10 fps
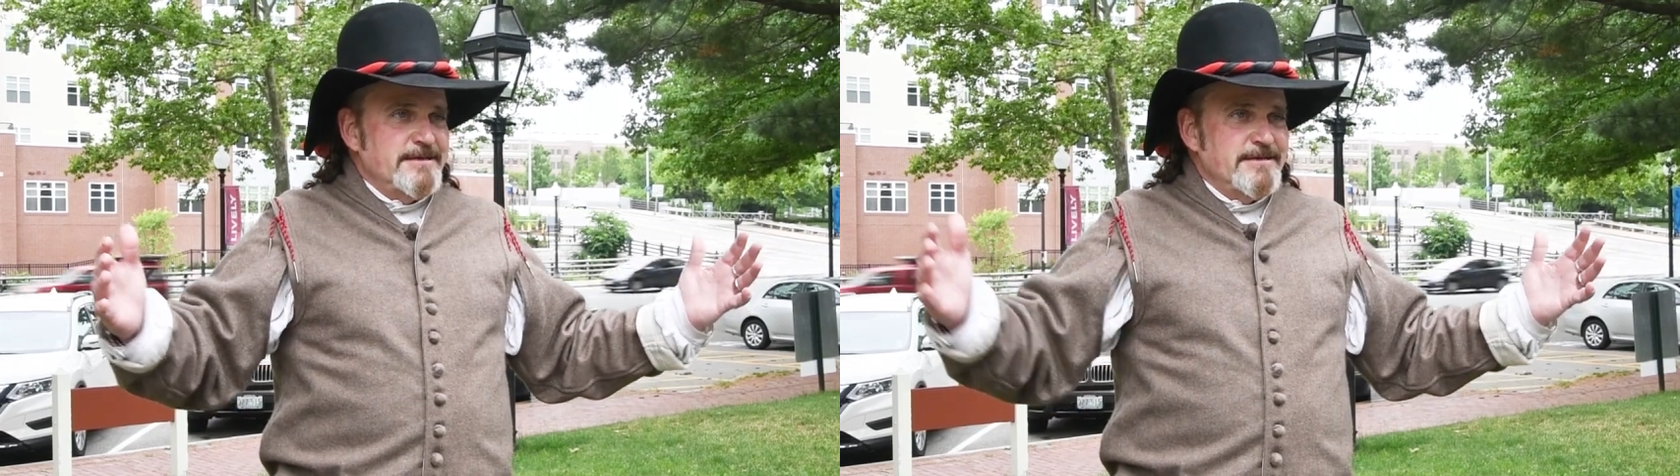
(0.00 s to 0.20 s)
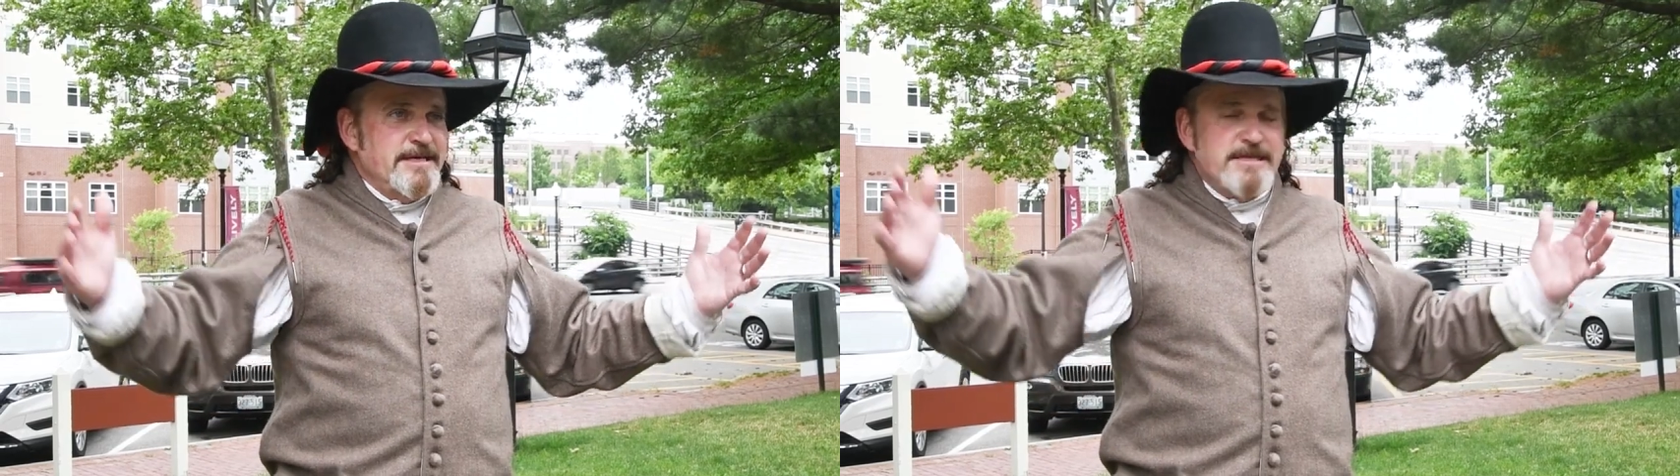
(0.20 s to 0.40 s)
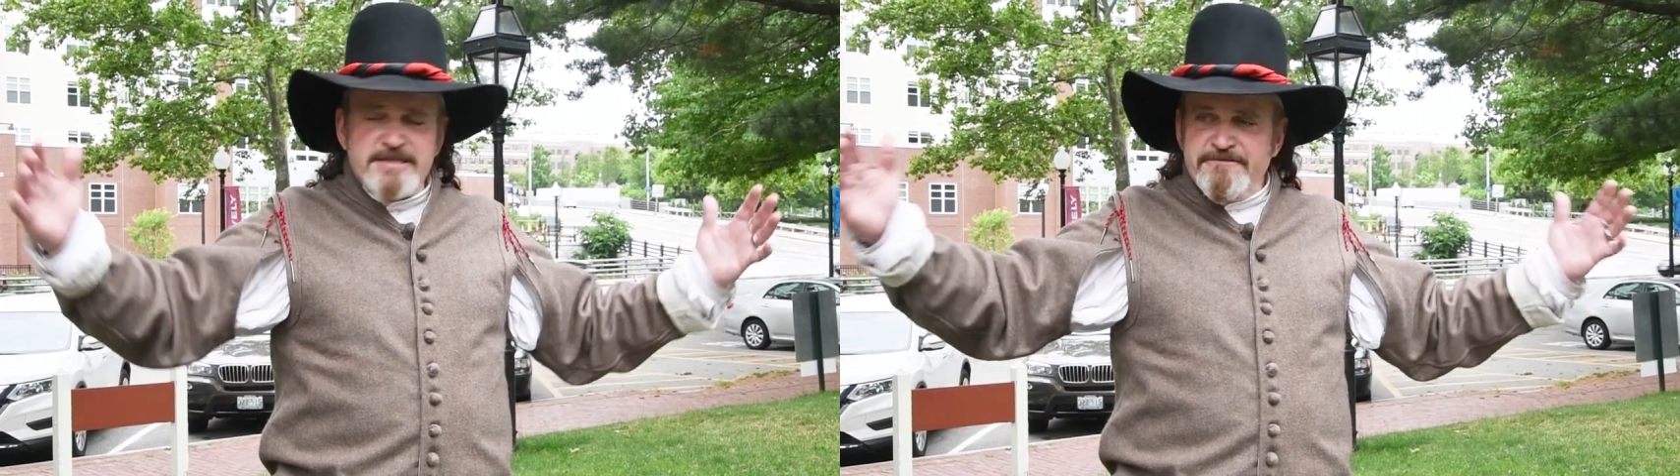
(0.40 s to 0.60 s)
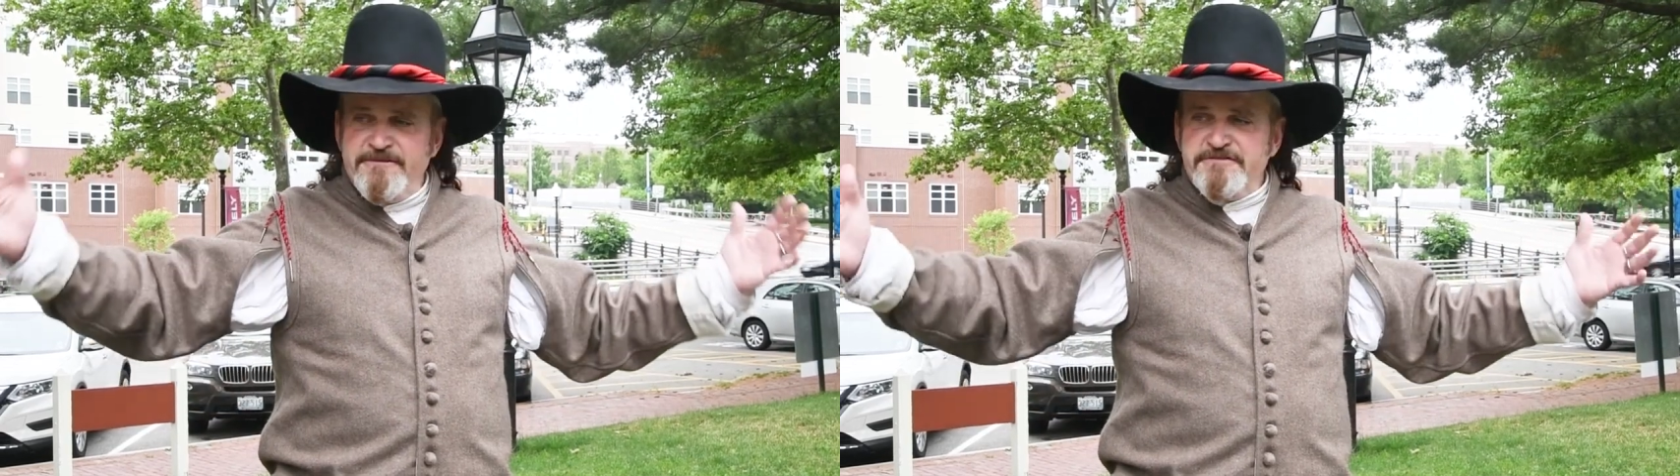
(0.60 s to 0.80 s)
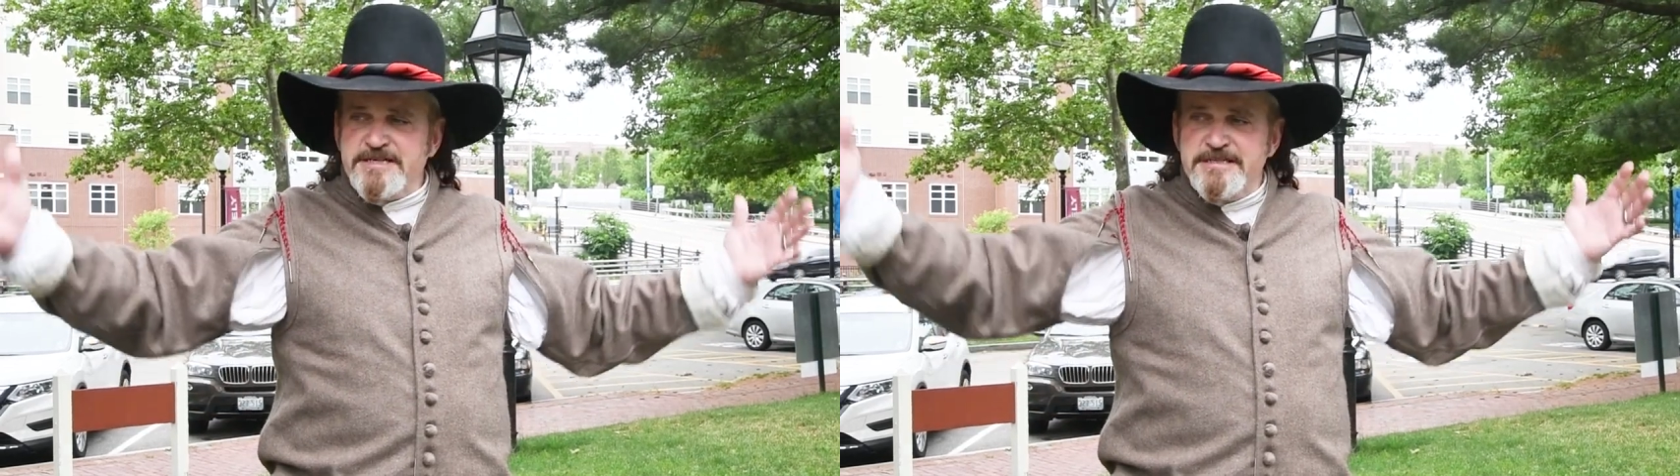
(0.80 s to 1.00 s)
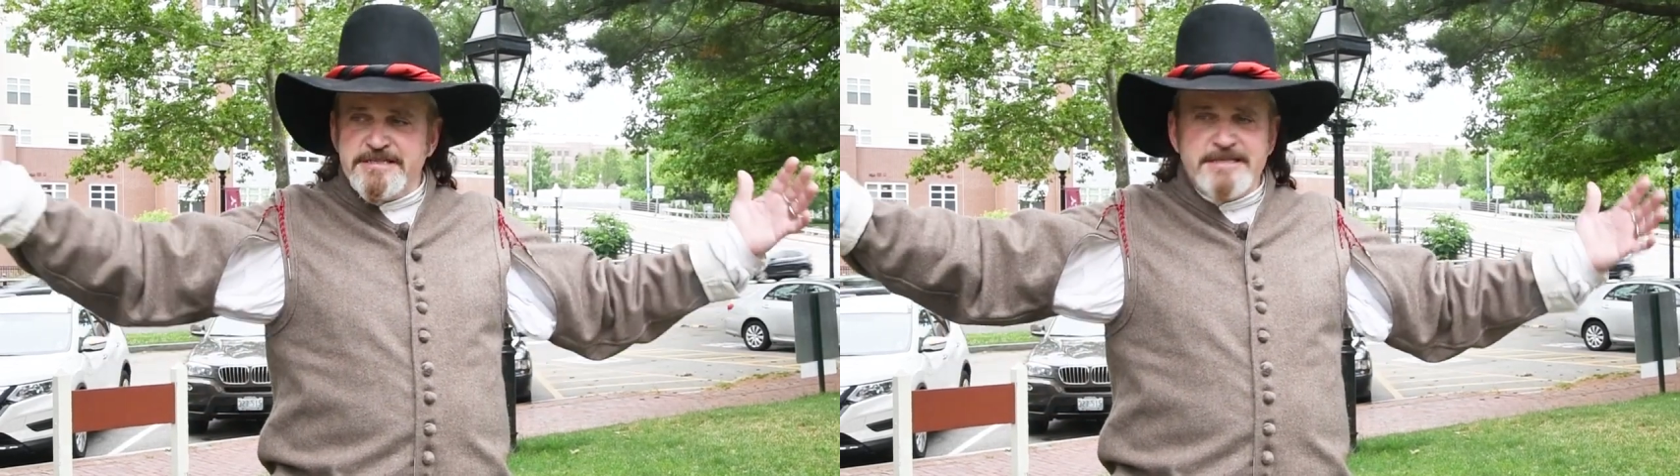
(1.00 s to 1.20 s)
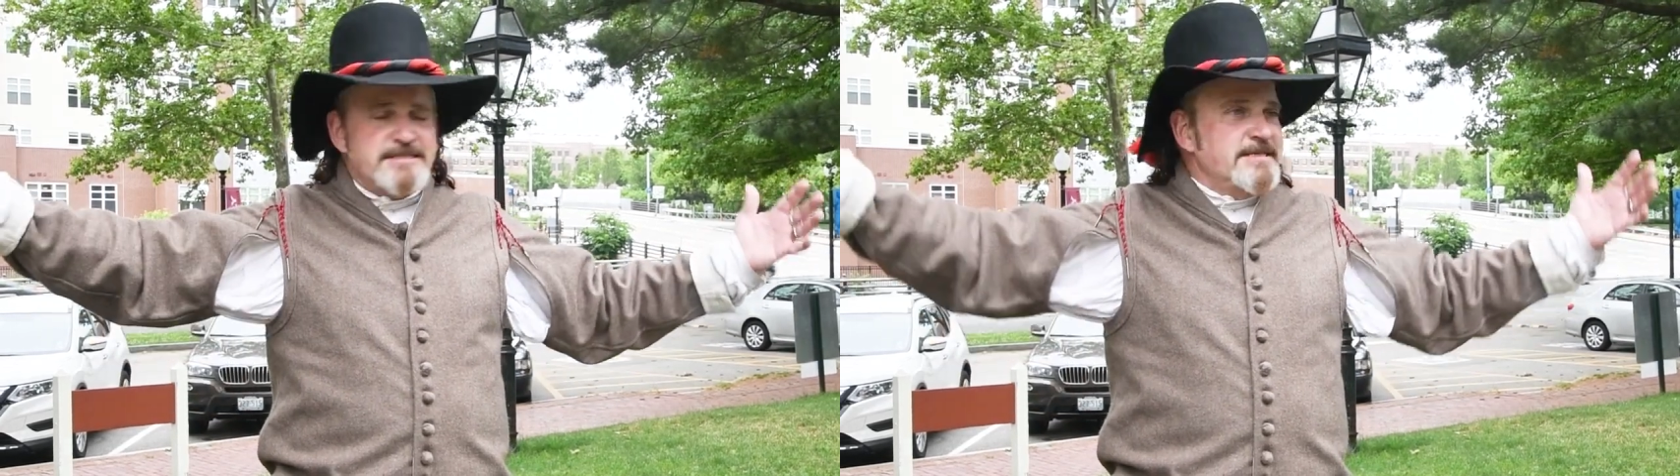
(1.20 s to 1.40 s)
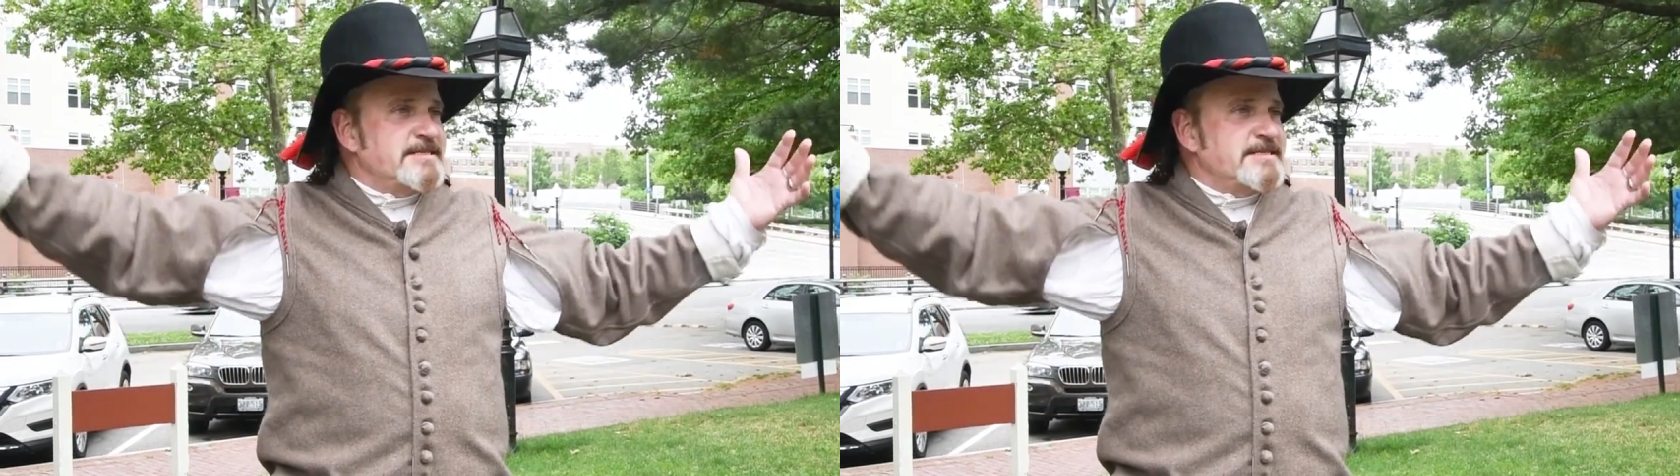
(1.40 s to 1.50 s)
These are 50, 60,